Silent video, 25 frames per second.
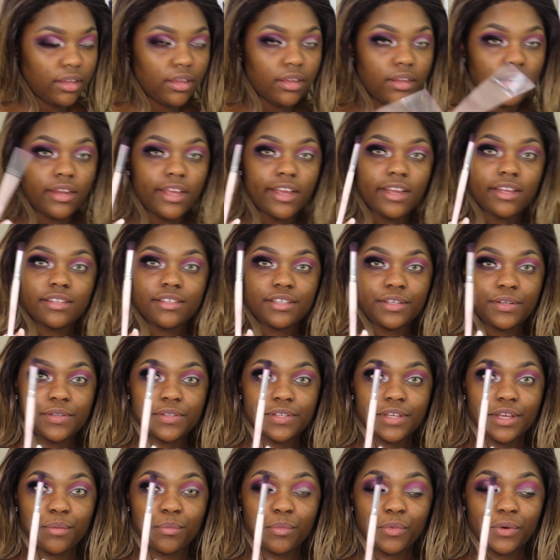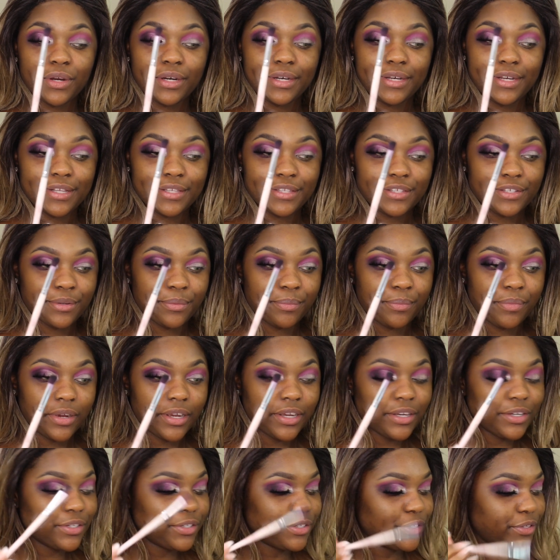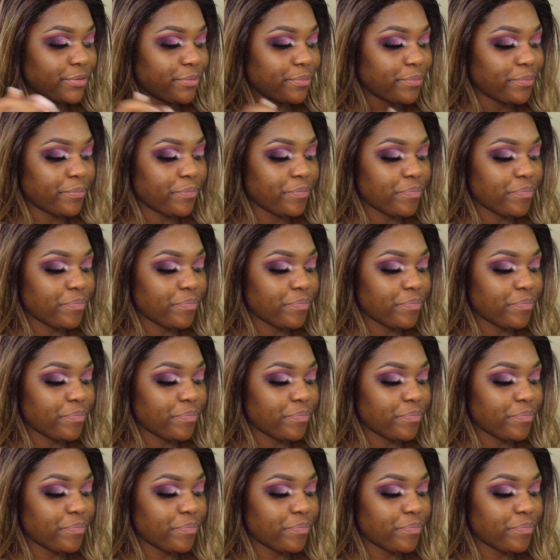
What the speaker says: Next, using a more denser brush,